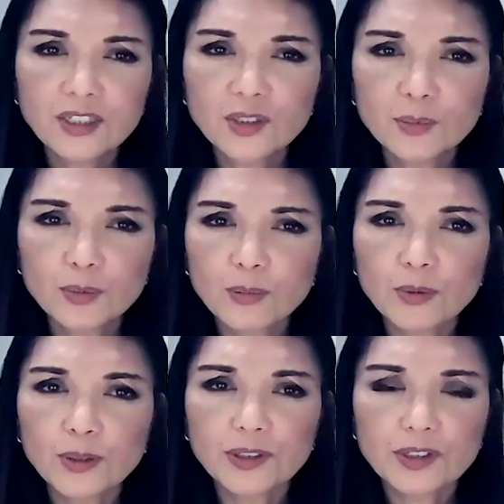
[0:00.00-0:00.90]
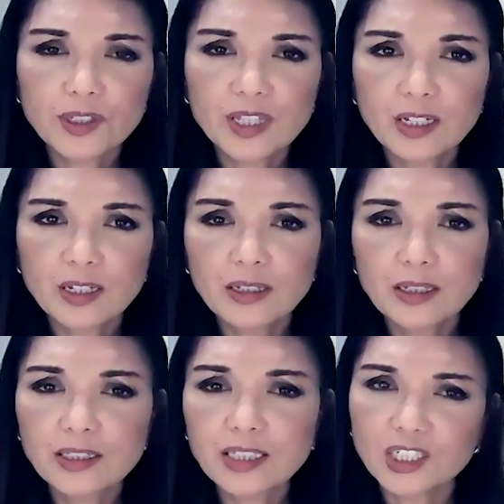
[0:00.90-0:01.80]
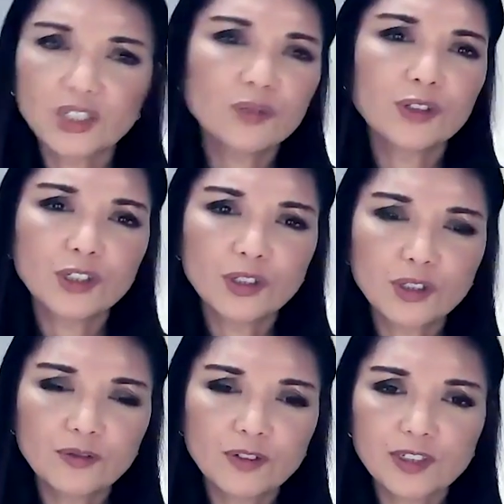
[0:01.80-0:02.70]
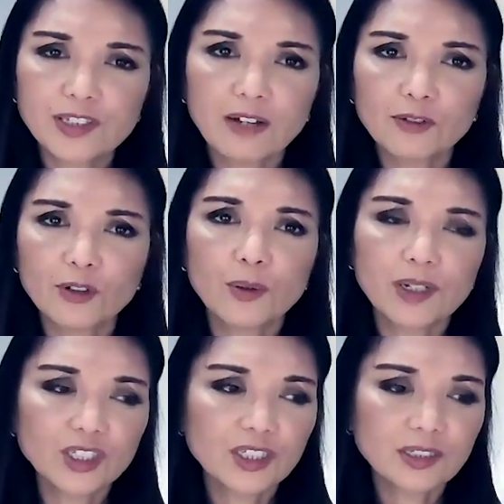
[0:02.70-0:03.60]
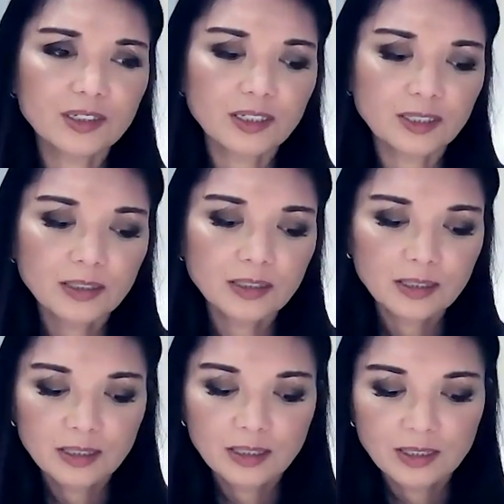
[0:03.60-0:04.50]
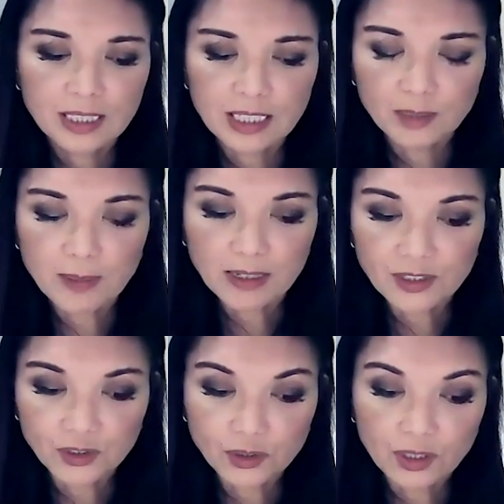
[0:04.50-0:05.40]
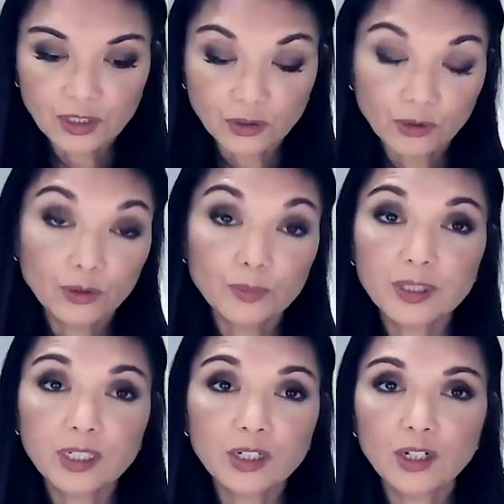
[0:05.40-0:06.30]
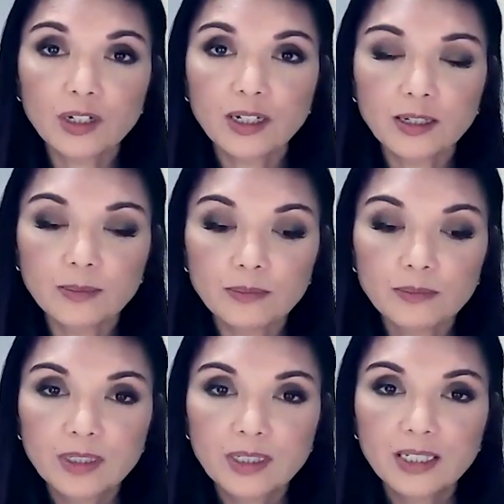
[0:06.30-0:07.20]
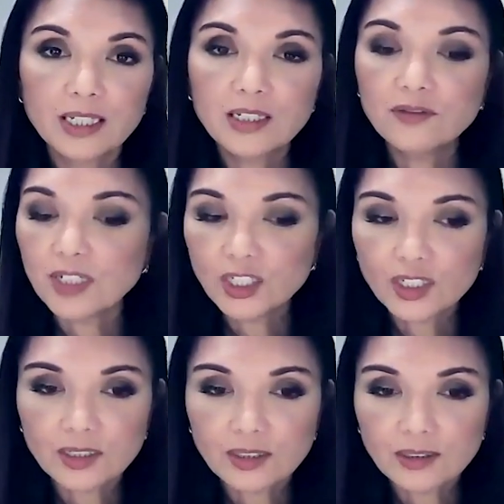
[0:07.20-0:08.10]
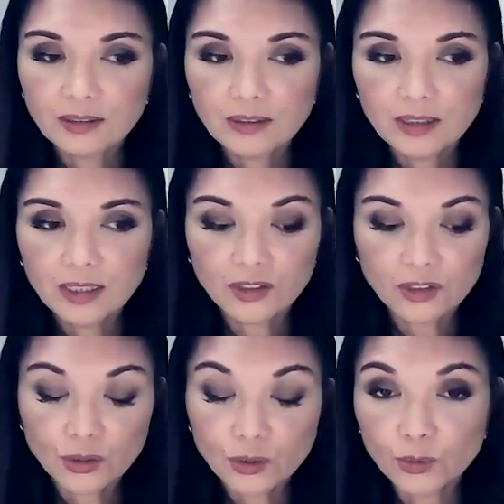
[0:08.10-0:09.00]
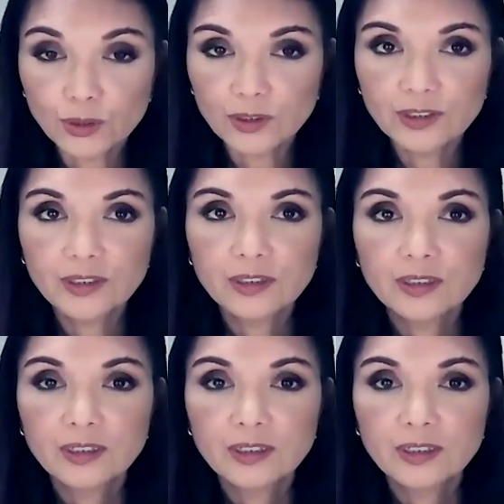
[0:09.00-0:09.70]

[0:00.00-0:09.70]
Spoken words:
it's super important to think. It's actually a really good philosophical question to think about as a group here. Innovation is a tool,